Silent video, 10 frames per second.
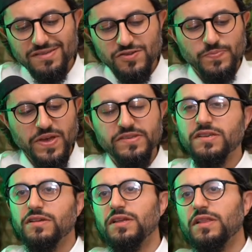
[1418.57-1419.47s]
So it's
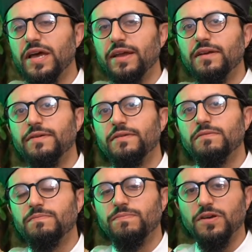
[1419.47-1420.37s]
basically like
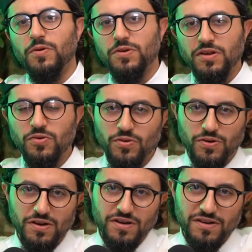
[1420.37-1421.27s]
going to New
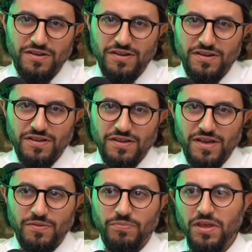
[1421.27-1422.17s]
York
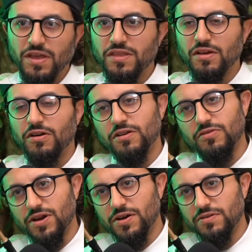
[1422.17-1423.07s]
and being in the art
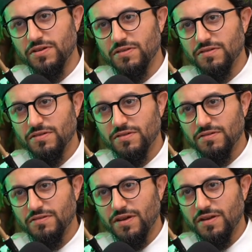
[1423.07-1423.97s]
crowd,
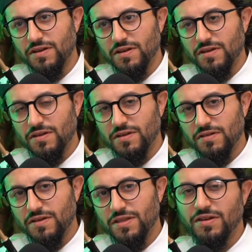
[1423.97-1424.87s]
right?
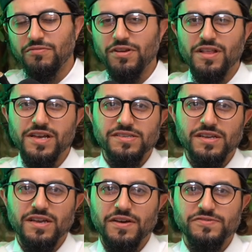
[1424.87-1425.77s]
And then
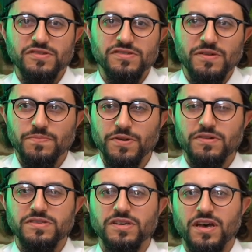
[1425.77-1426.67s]
realizing after some
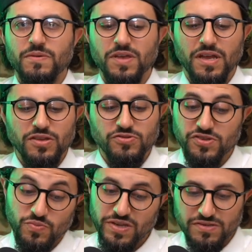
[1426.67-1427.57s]
period of time that you
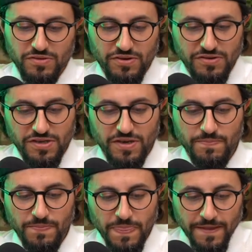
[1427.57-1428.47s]
just wasted all your time,
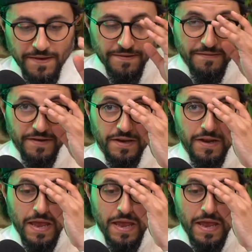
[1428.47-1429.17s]
right?